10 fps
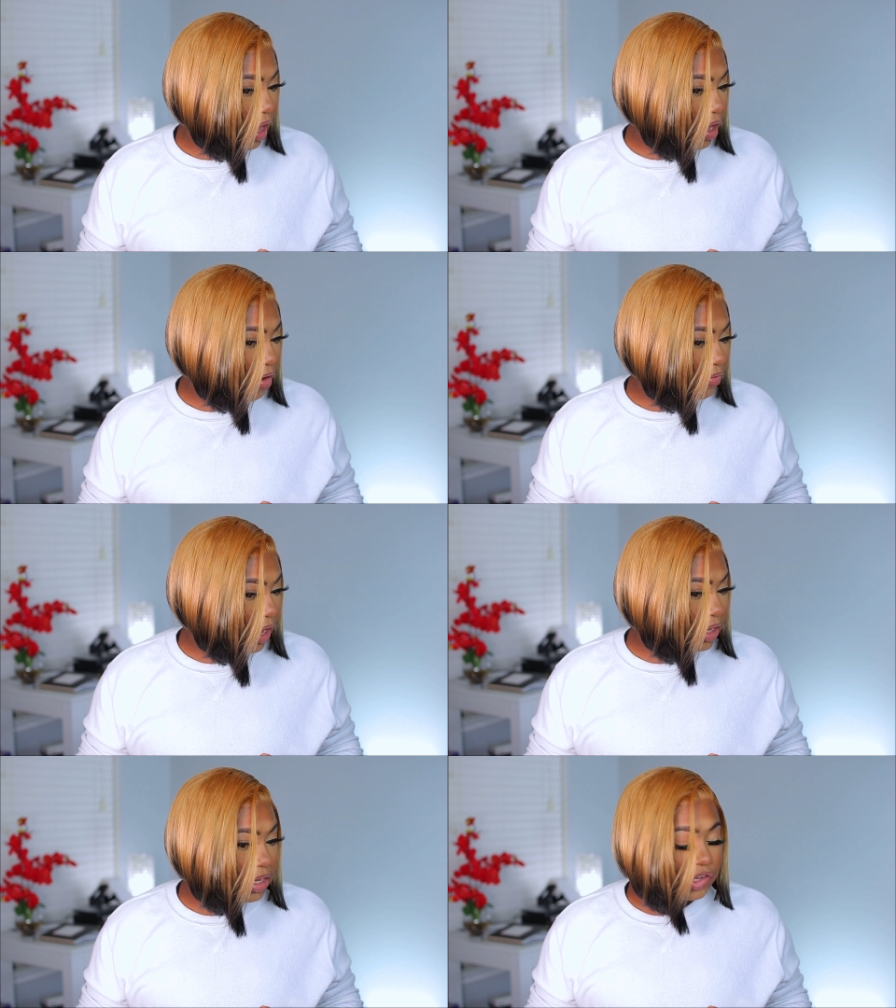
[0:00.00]
have
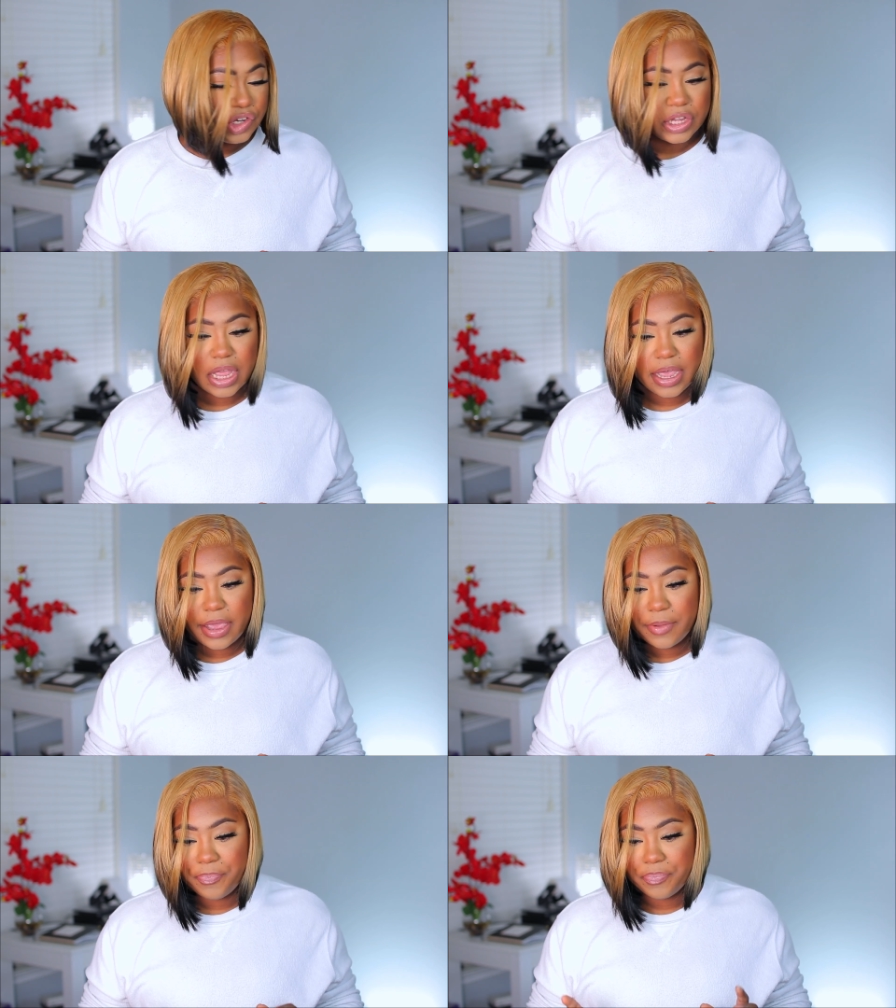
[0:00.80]
like a
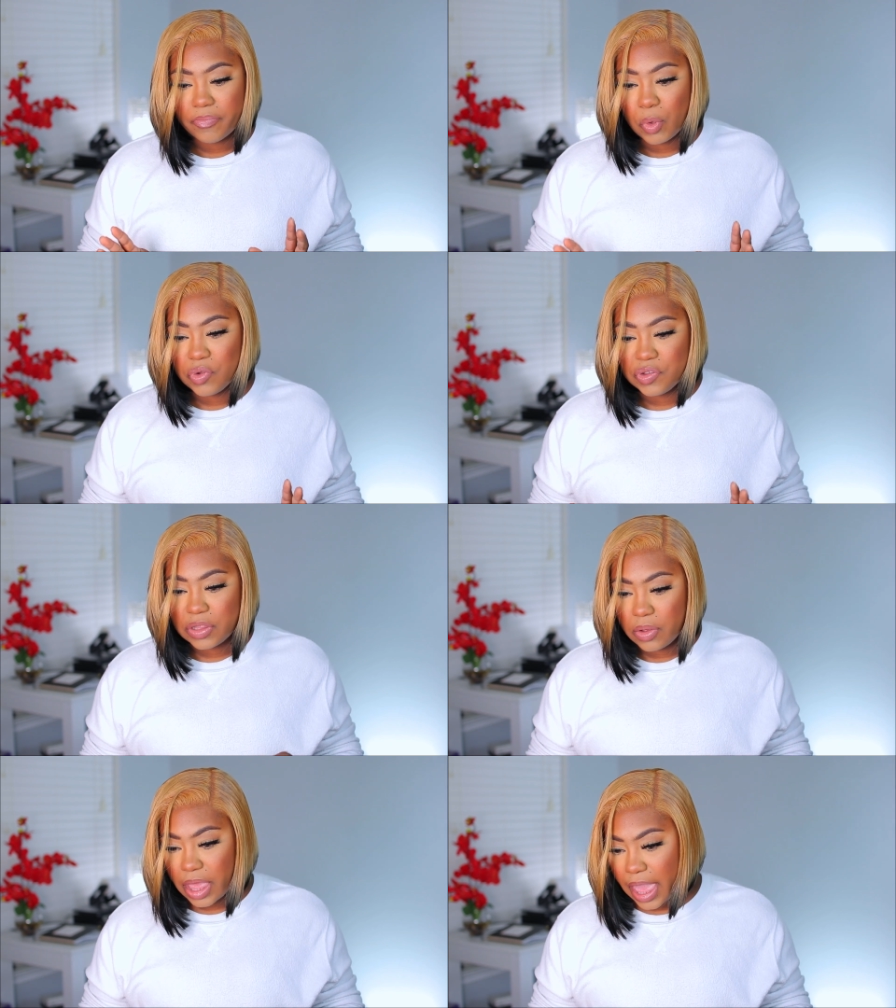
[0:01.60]
shine which
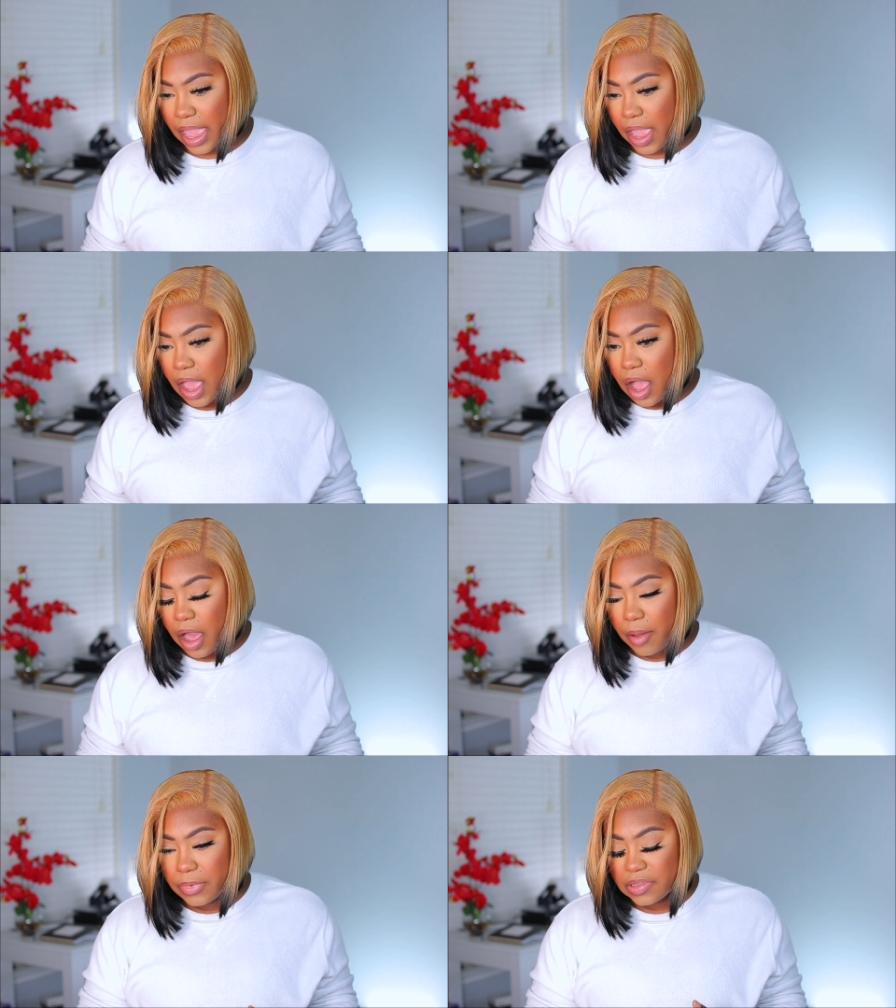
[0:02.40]
is okay
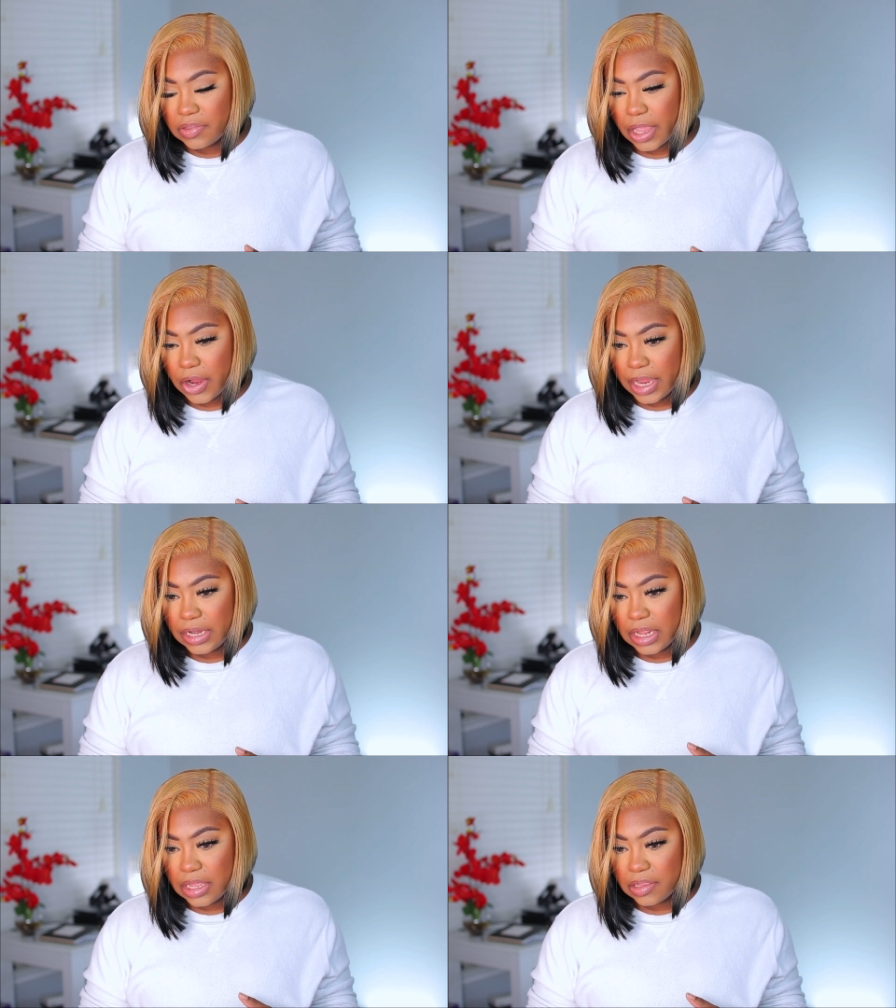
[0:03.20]
um this hair
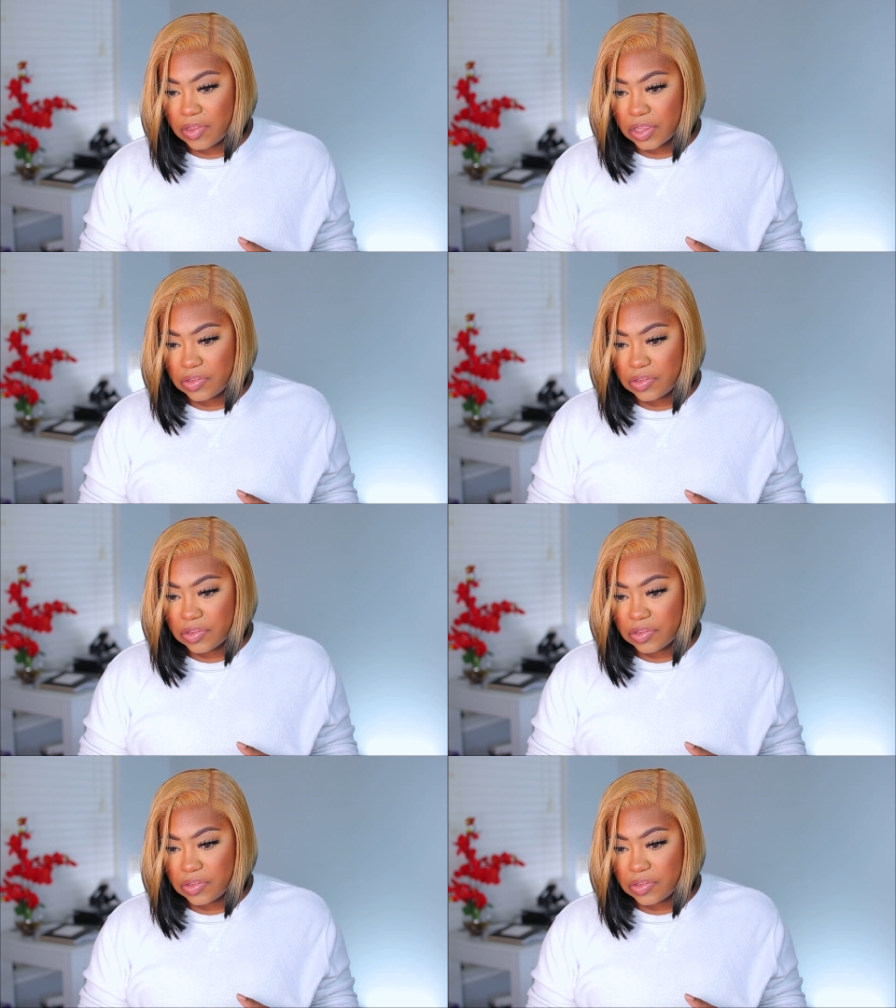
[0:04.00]
it does